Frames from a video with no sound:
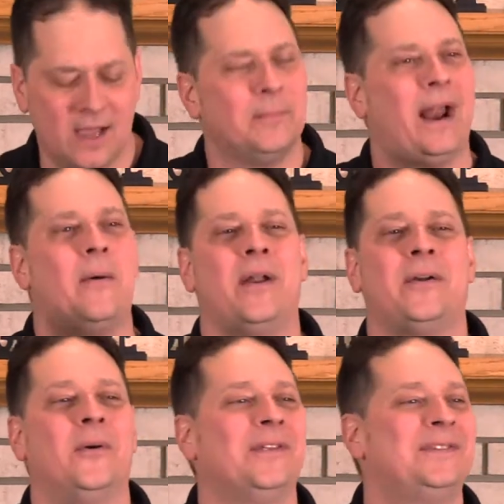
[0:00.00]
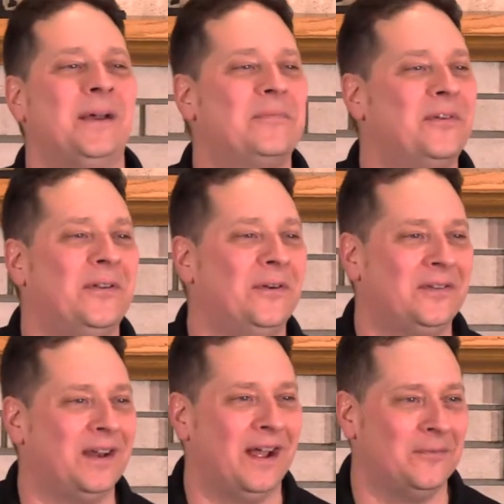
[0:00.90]
But I want to go a step further
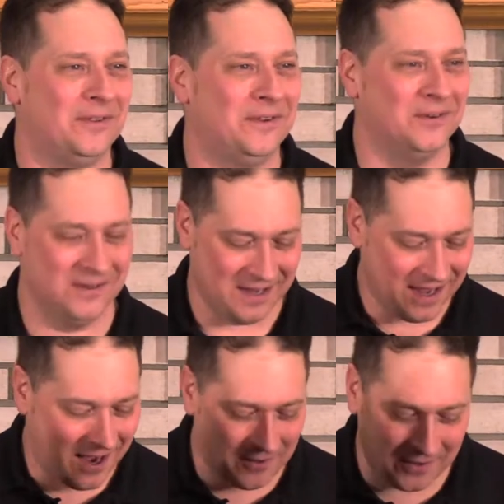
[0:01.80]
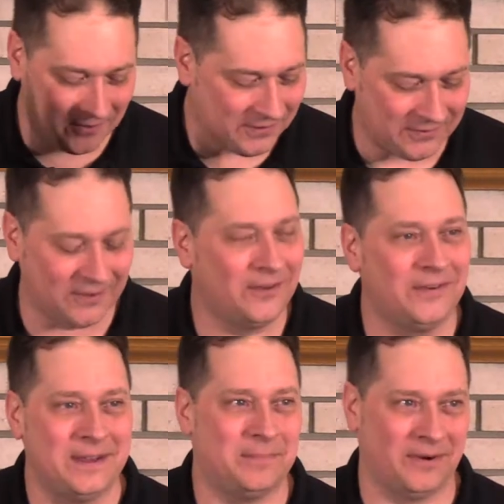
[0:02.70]
tonight with you. I want to go just a little
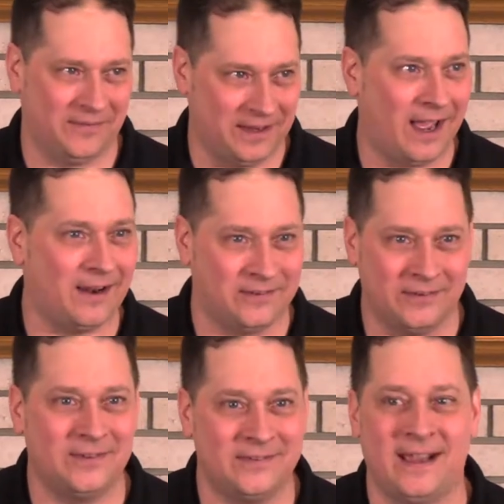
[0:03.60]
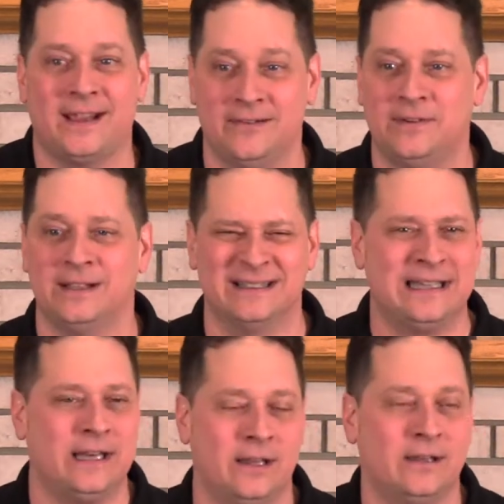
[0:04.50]
deeper. If you got it just a second, if you can
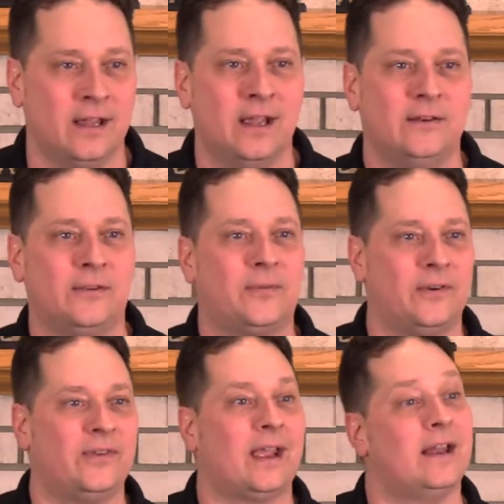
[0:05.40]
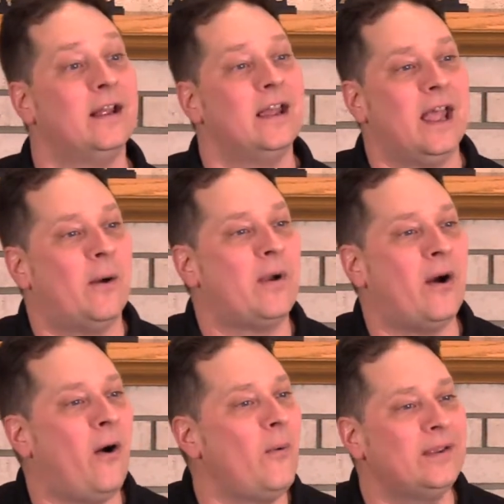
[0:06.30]
lean in just for a second. And we
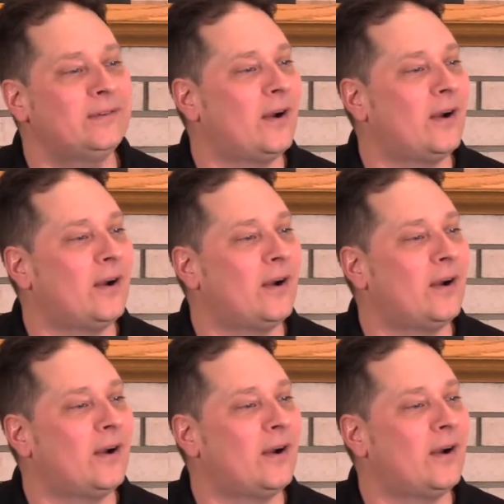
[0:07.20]
always